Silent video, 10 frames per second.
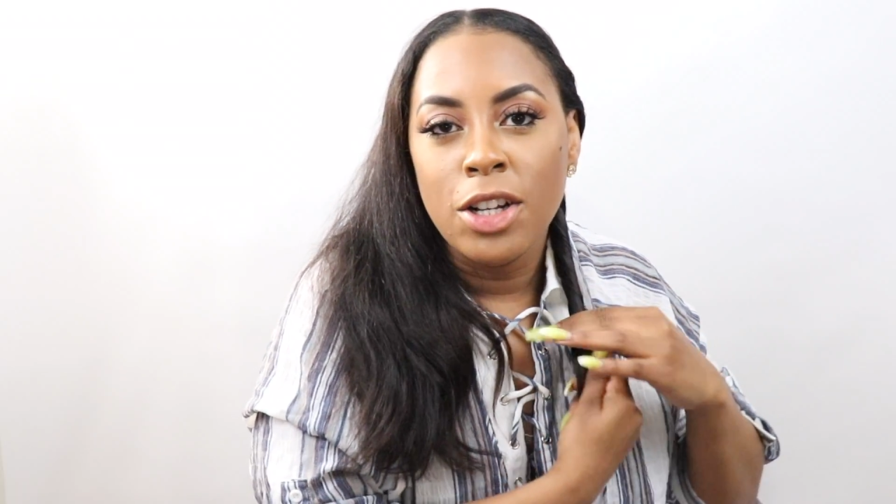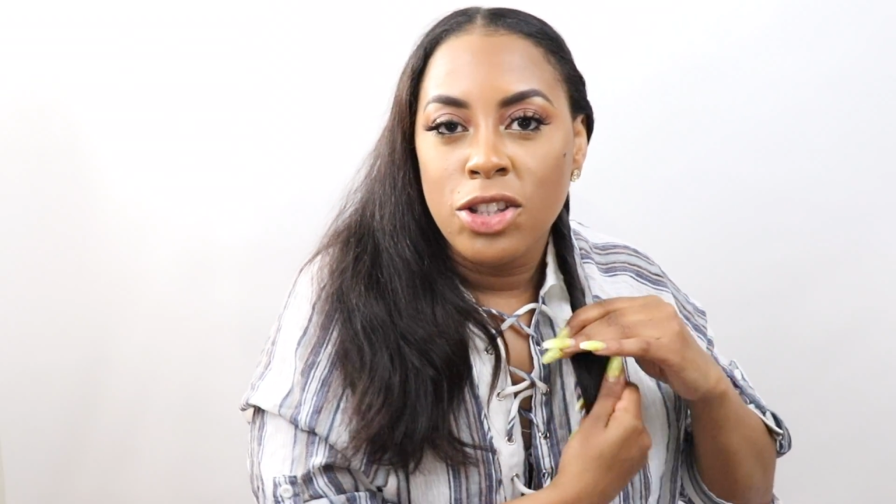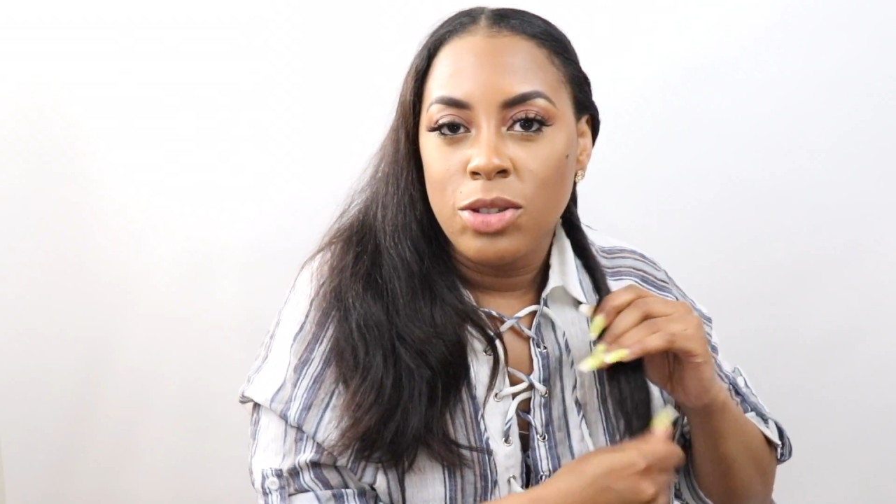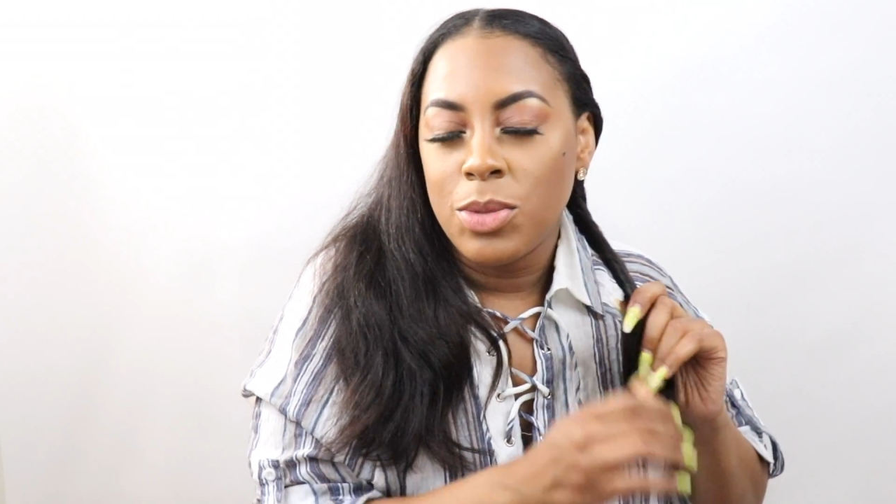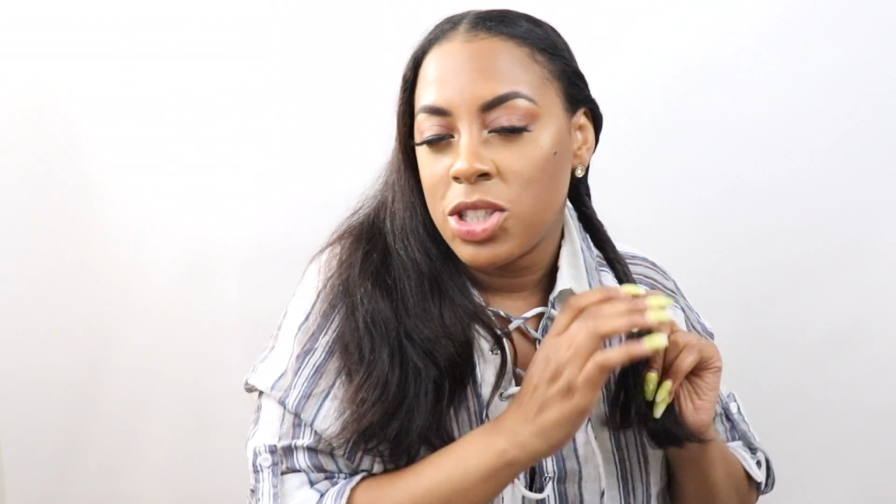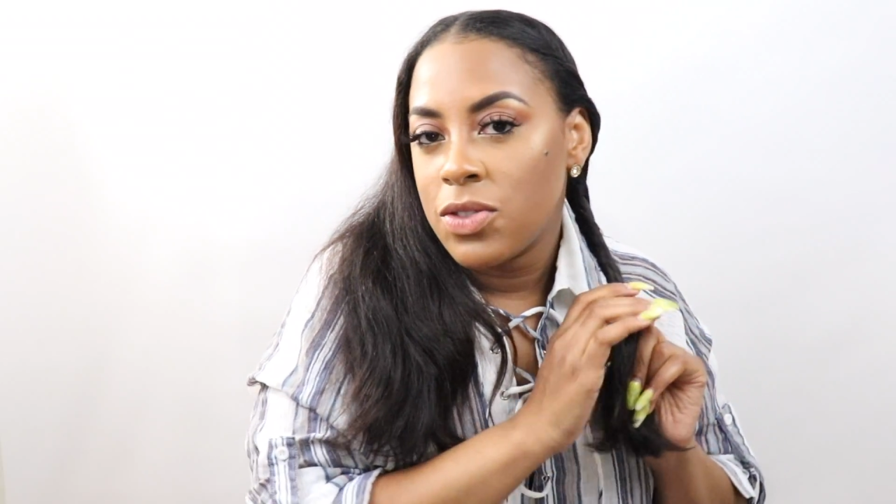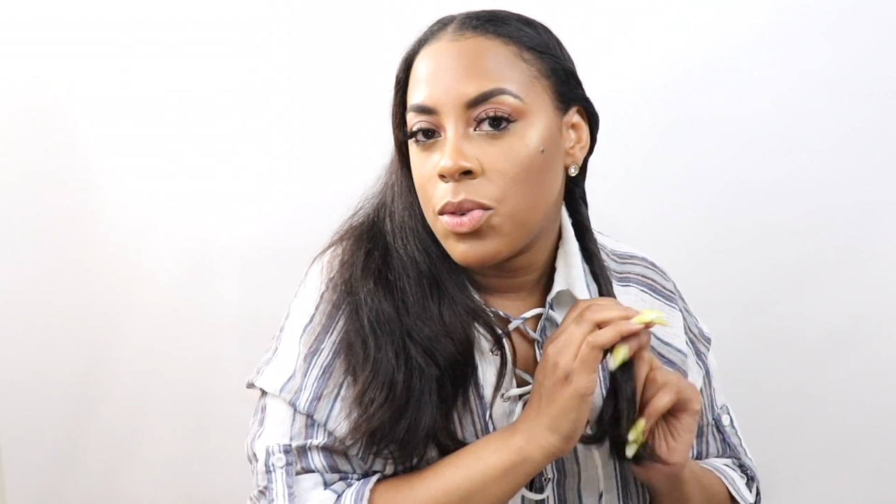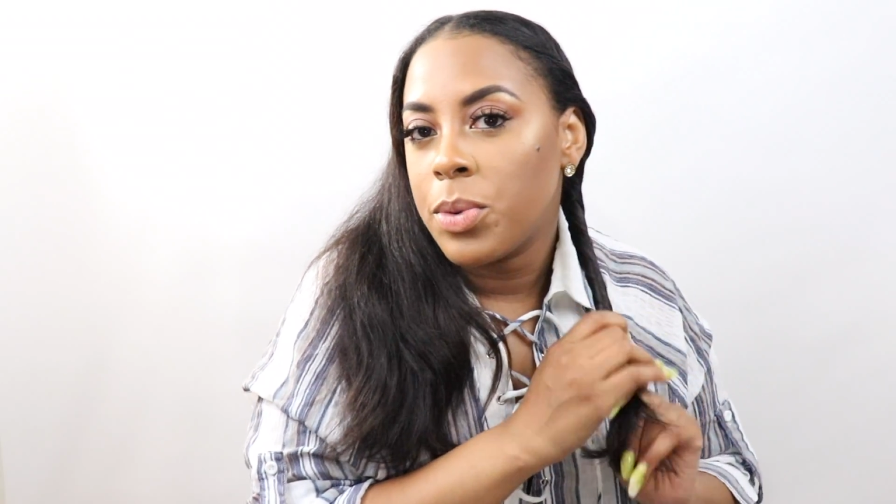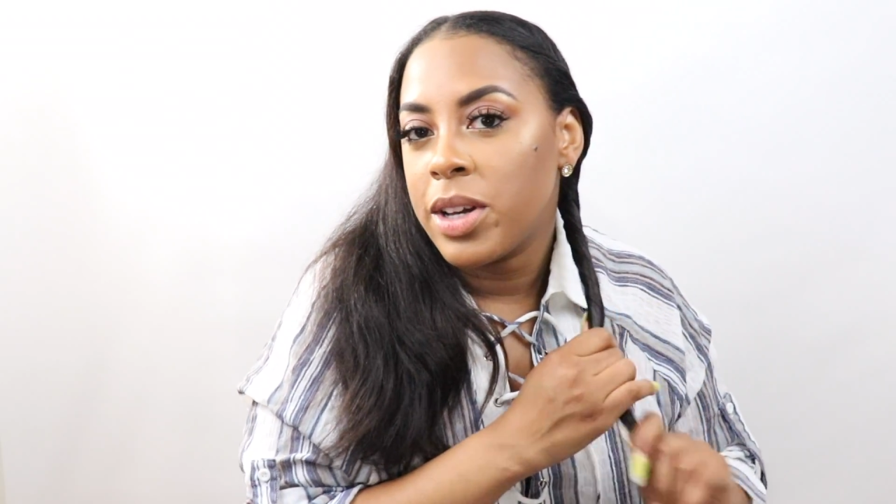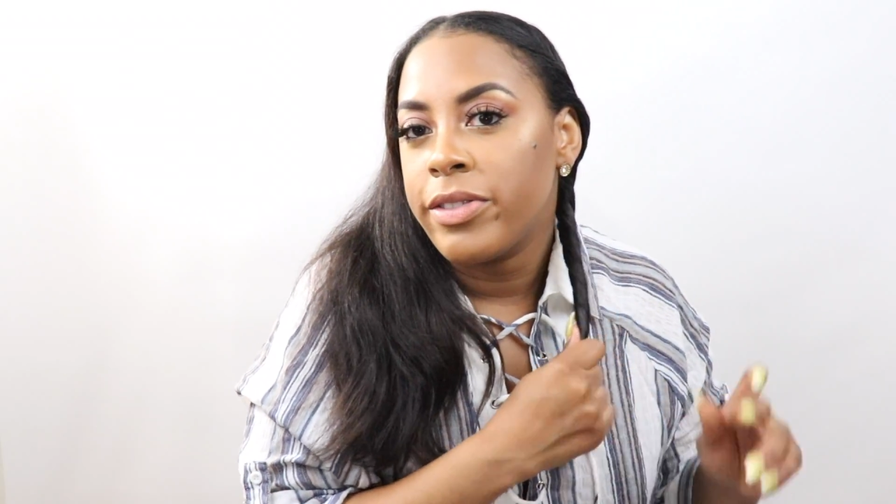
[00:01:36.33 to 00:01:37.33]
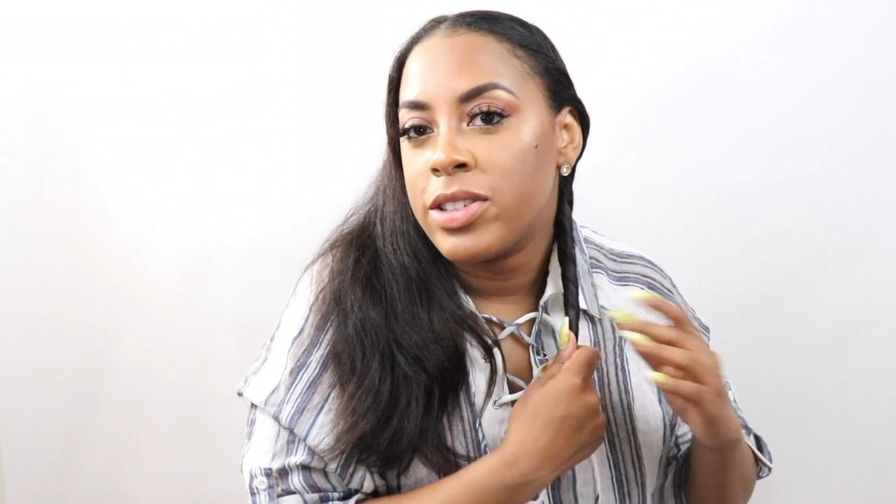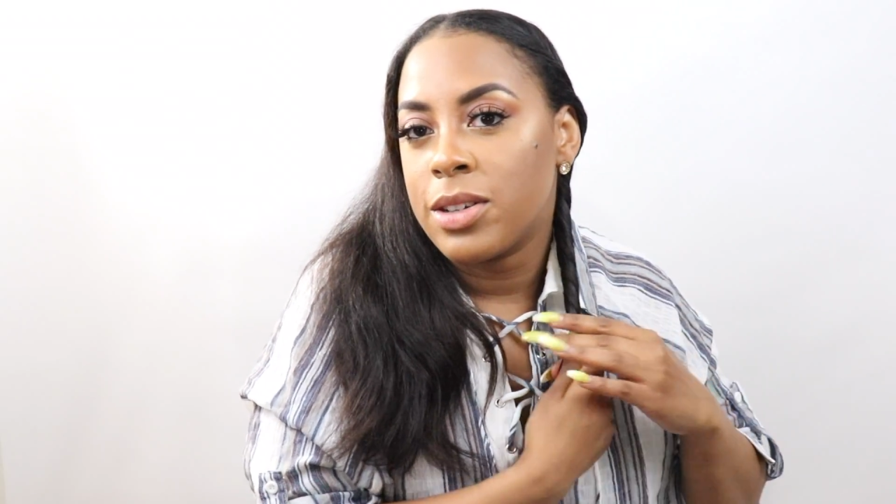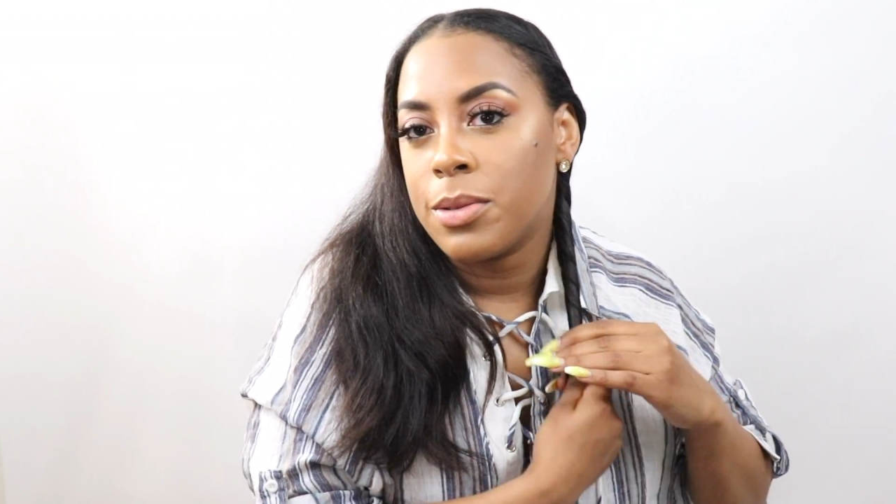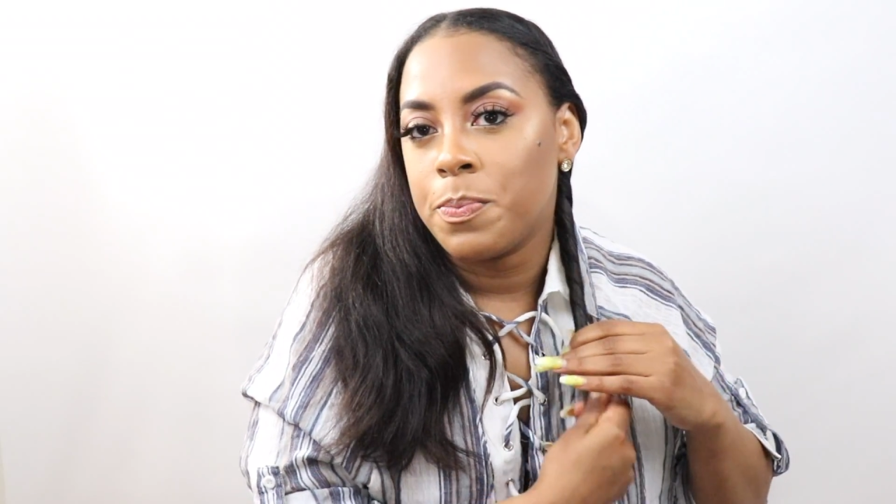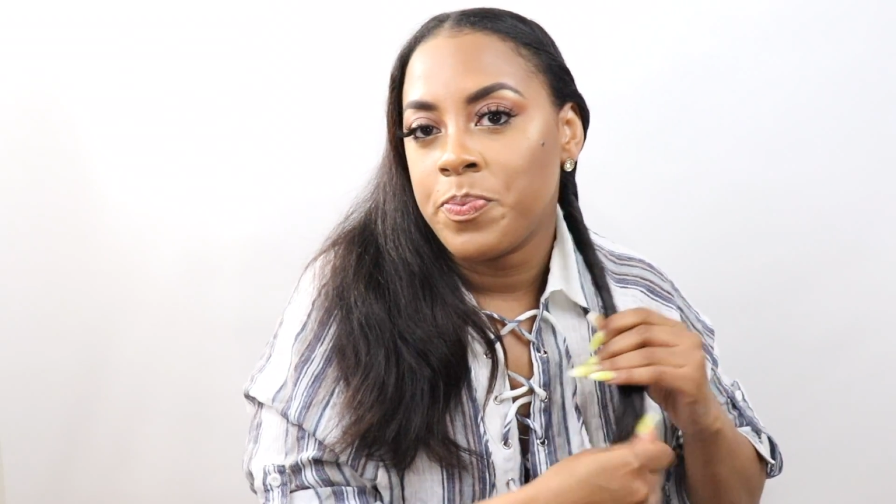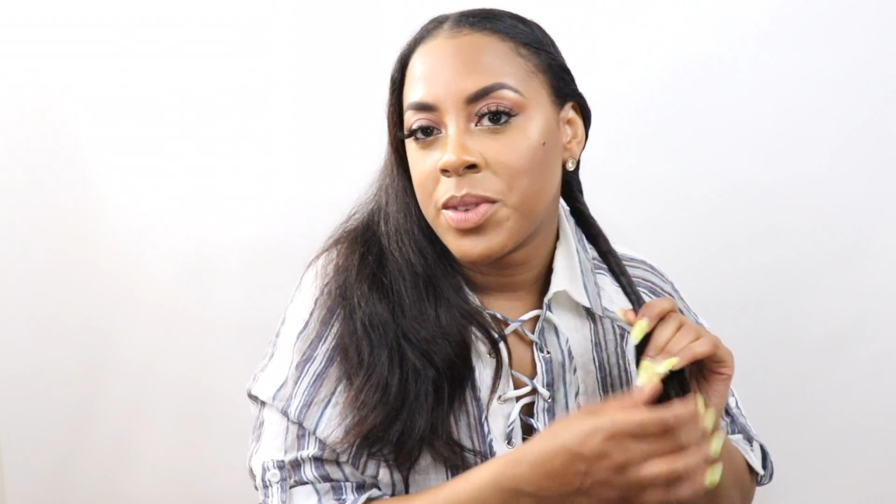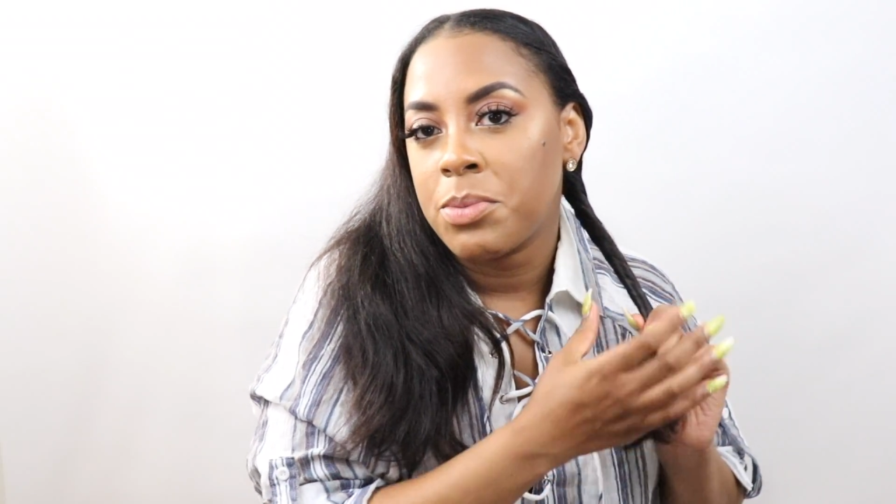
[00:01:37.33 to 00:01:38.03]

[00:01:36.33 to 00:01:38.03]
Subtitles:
too much of a wave, so I'm